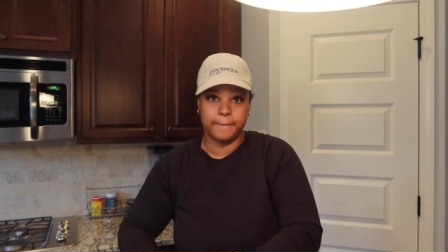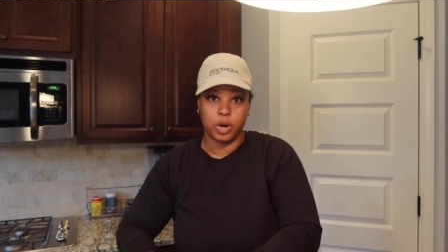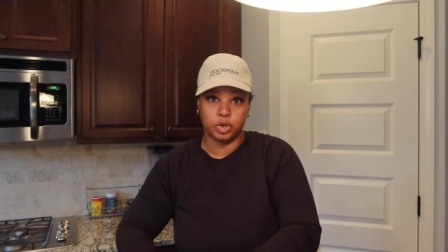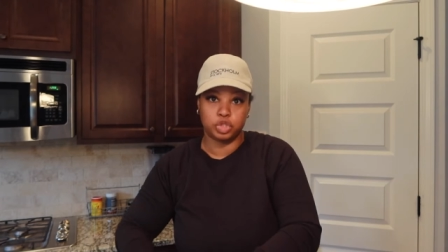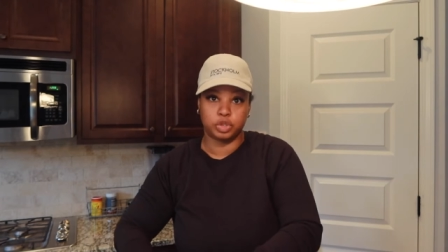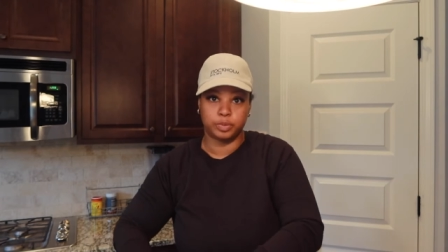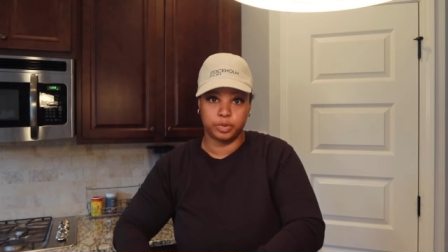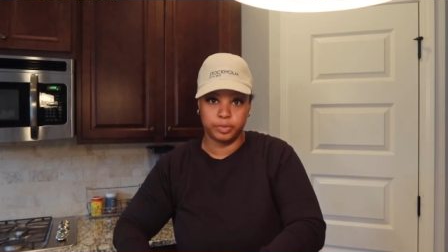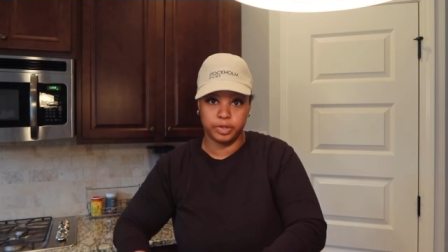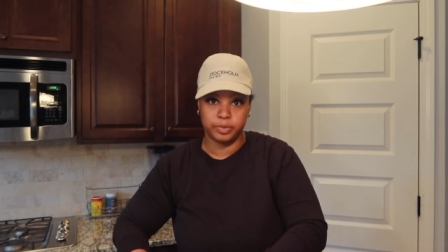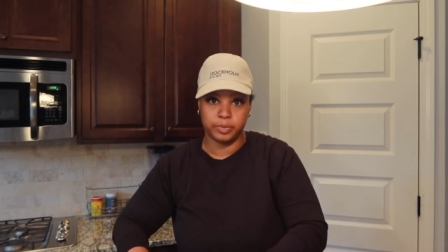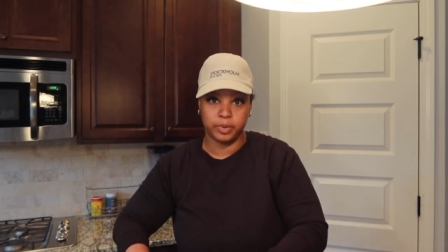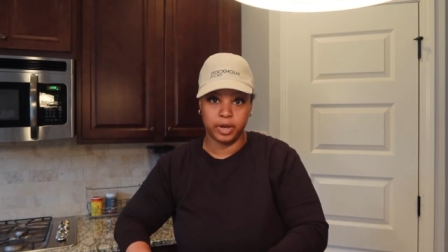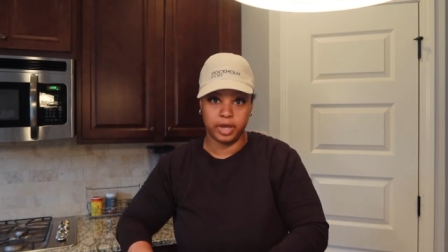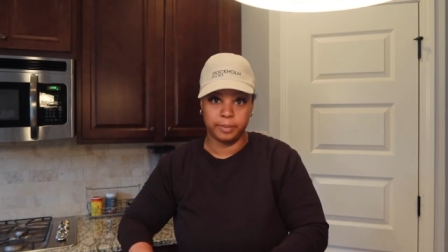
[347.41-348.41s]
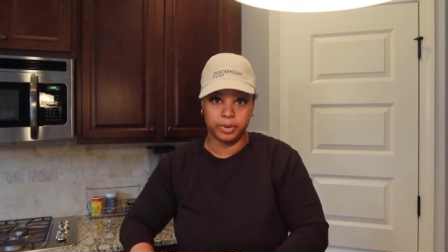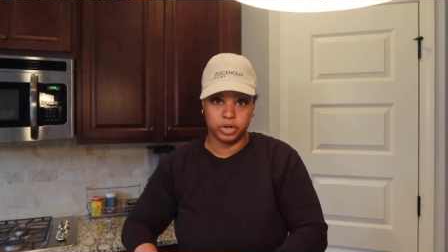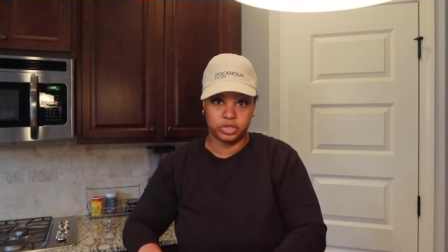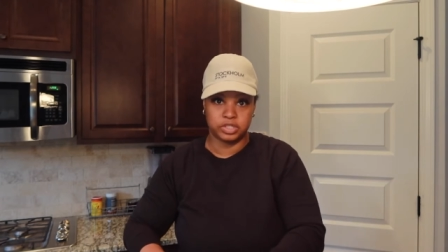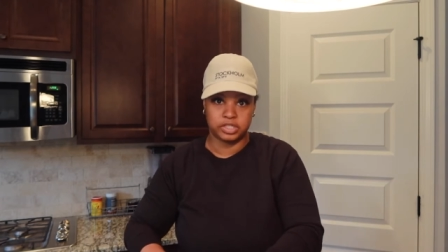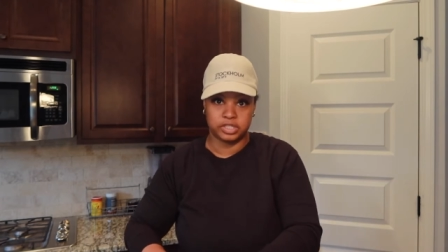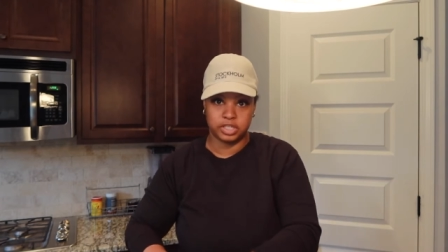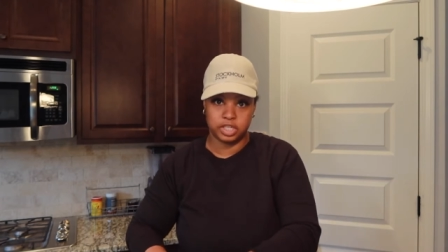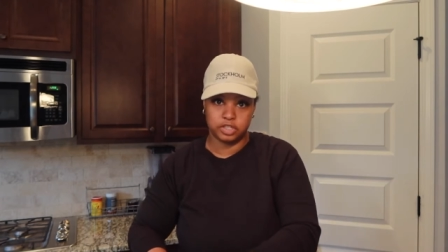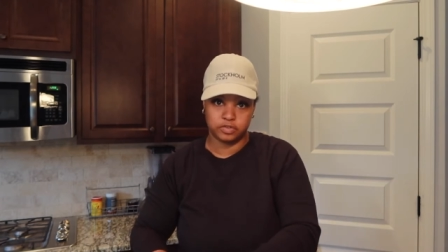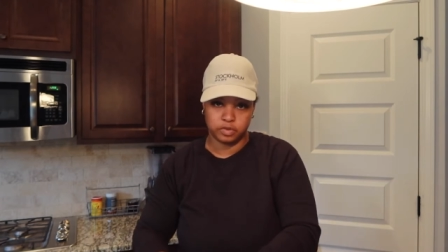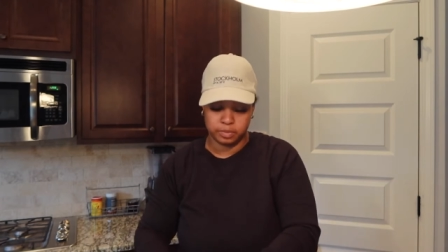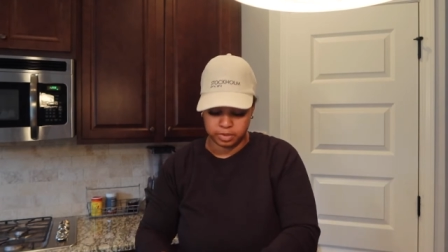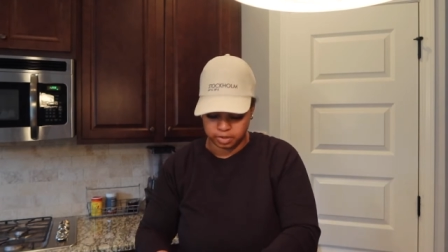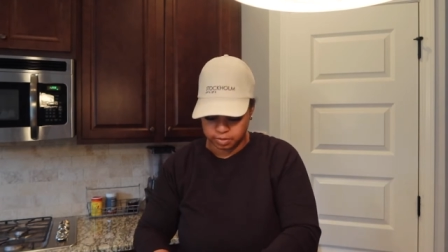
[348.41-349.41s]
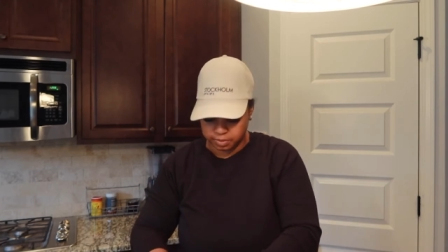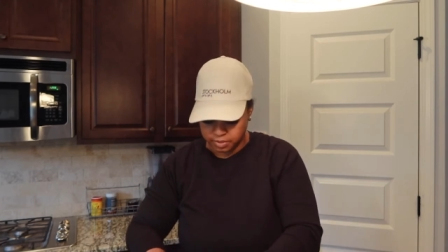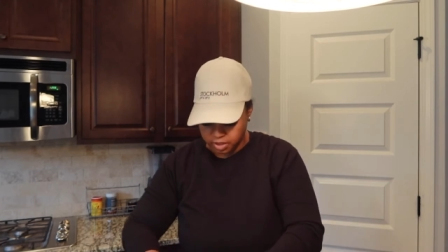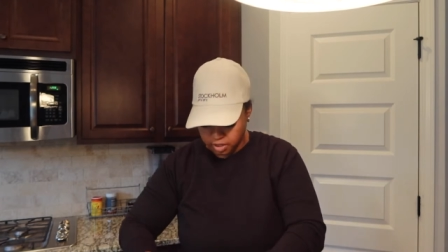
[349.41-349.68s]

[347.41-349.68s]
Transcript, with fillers: multiple people had purchased things from them.